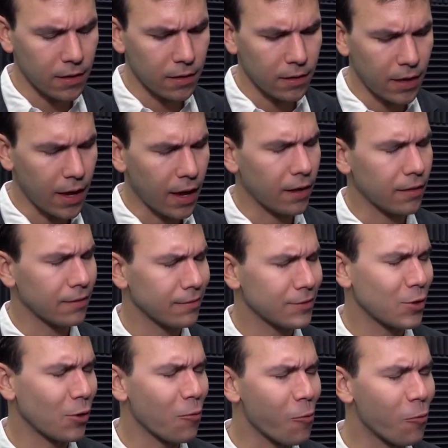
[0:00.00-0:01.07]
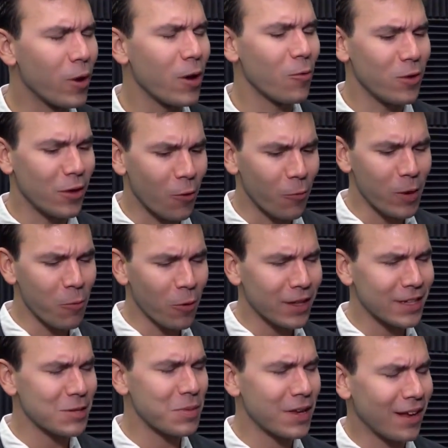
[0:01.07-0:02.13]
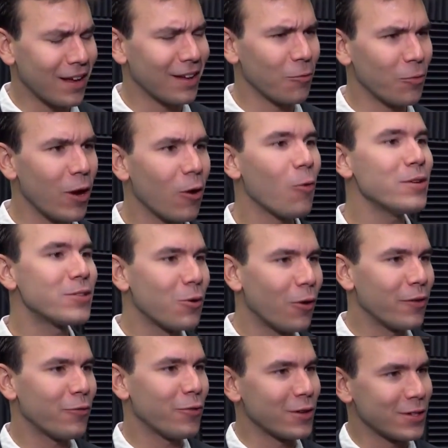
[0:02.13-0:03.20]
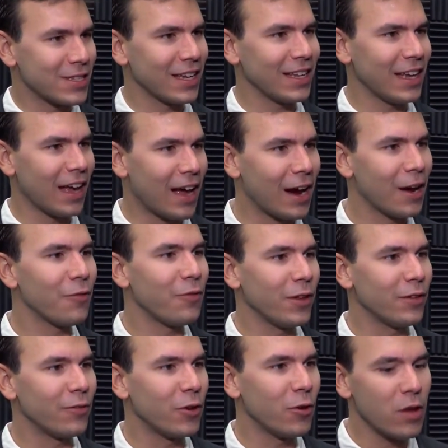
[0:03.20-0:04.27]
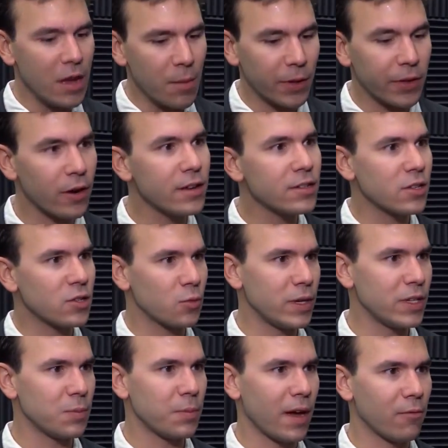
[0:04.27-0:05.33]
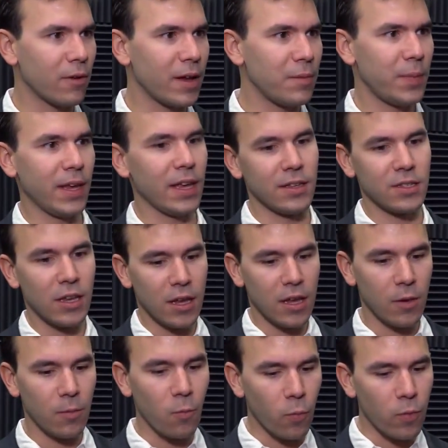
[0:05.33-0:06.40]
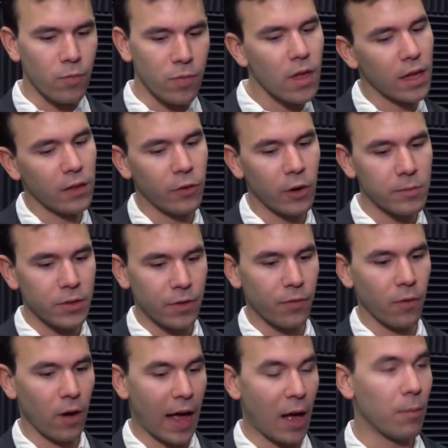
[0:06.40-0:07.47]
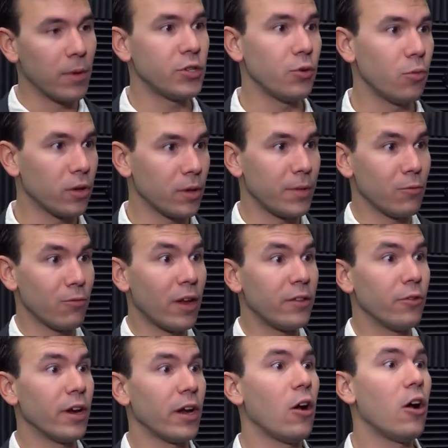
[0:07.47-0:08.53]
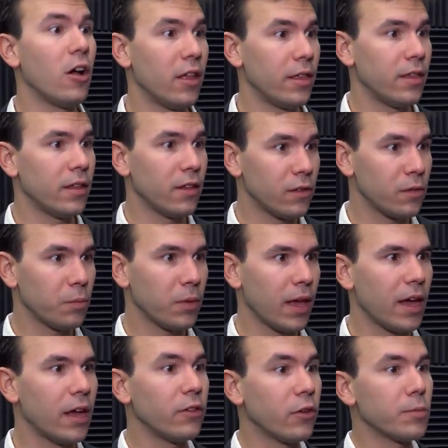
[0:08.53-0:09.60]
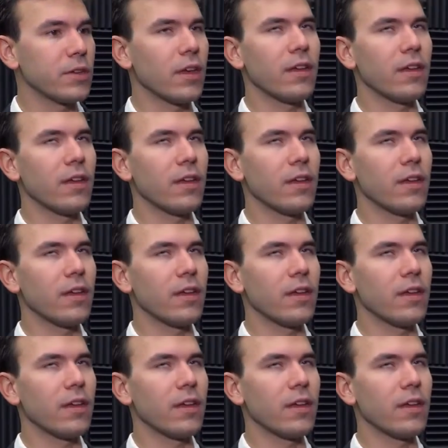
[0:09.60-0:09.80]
Yeah. So okay. we want it to be. We're always going for a slightly higher field of view, but there is a sweet spot, right? Because in terms of how much you want to be rendering on the display, in terms